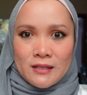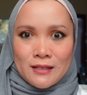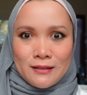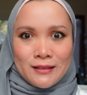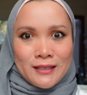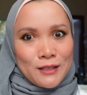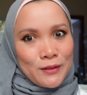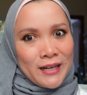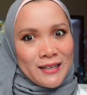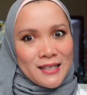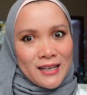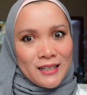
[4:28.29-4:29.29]
So that's what
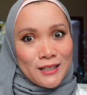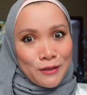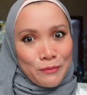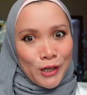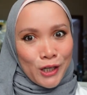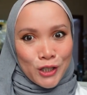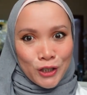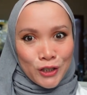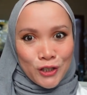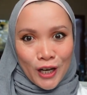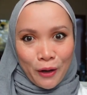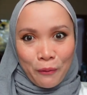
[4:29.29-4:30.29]
I said. So make sure to
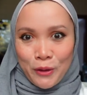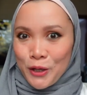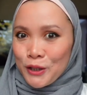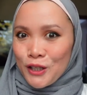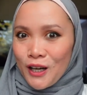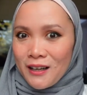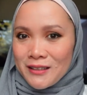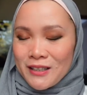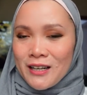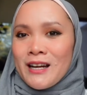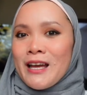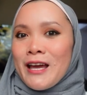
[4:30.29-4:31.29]
check with your
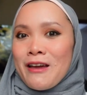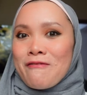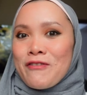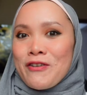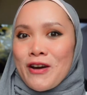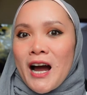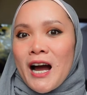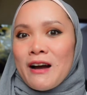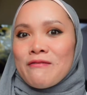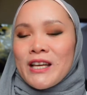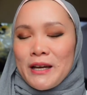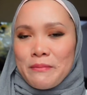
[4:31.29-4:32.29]
doctor if you
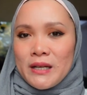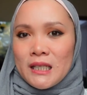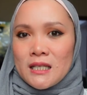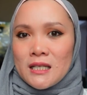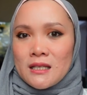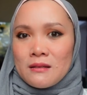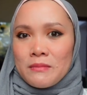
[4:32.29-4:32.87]
have diabetes,